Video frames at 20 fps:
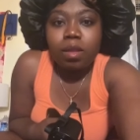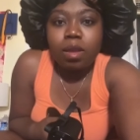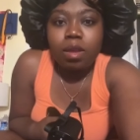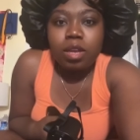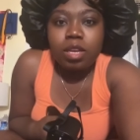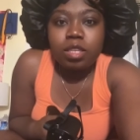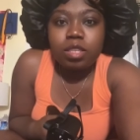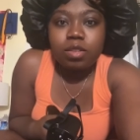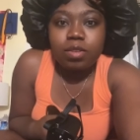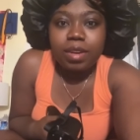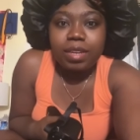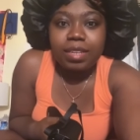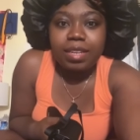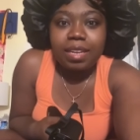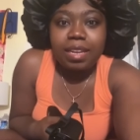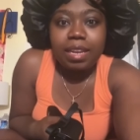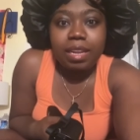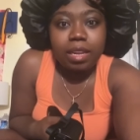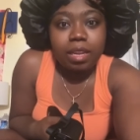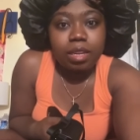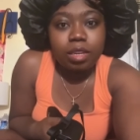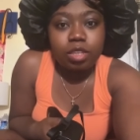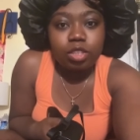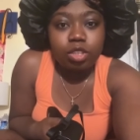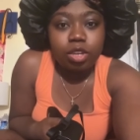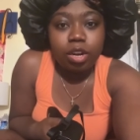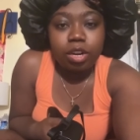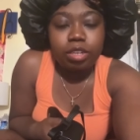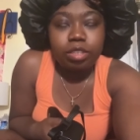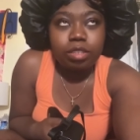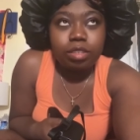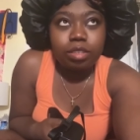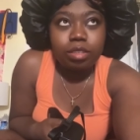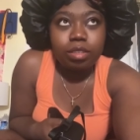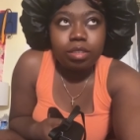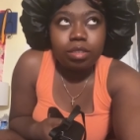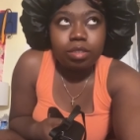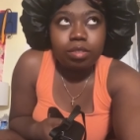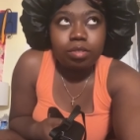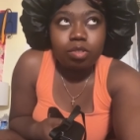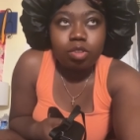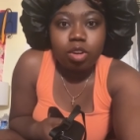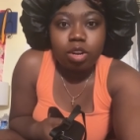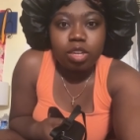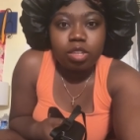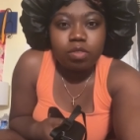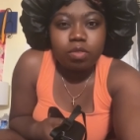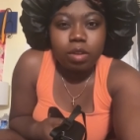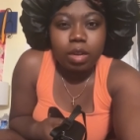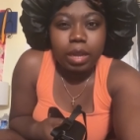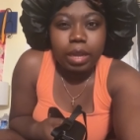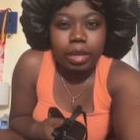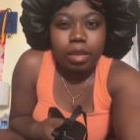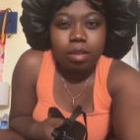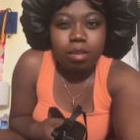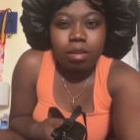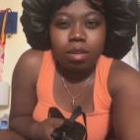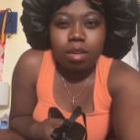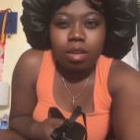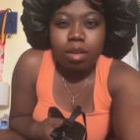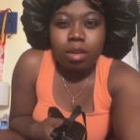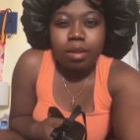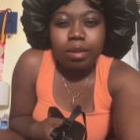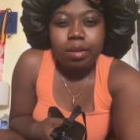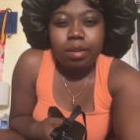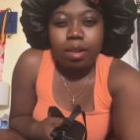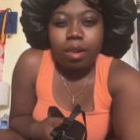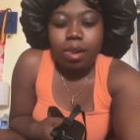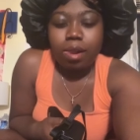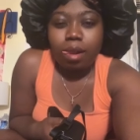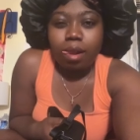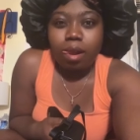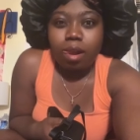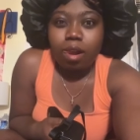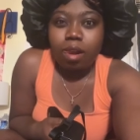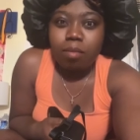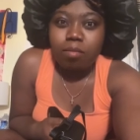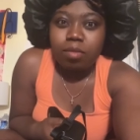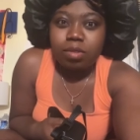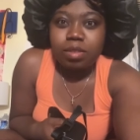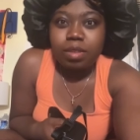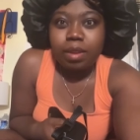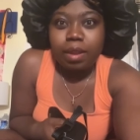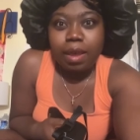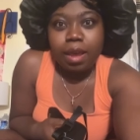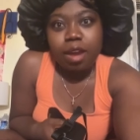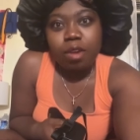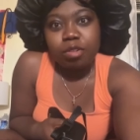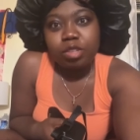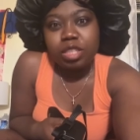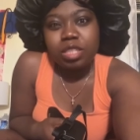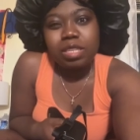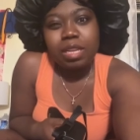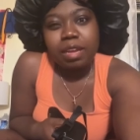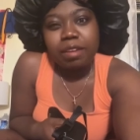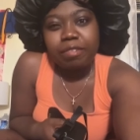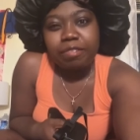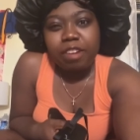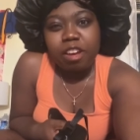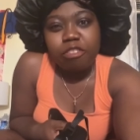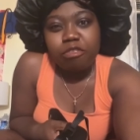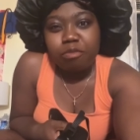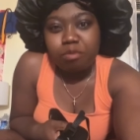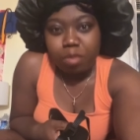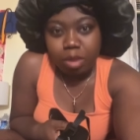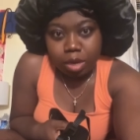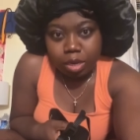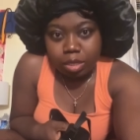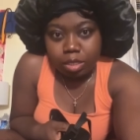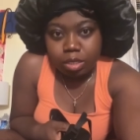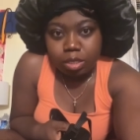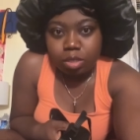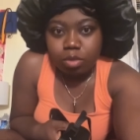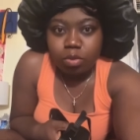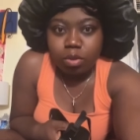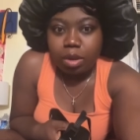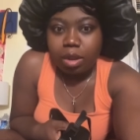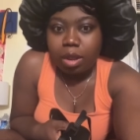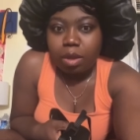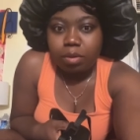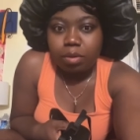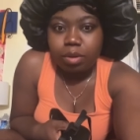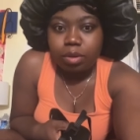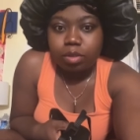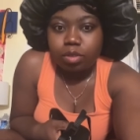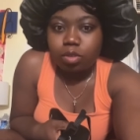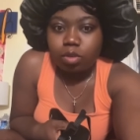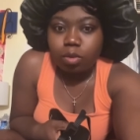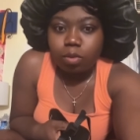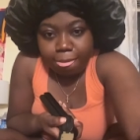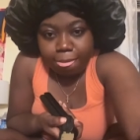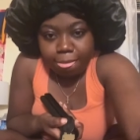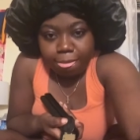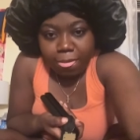charge for like almost an hour, just like 5 minutes to an hour. So now I'm gonna insert it,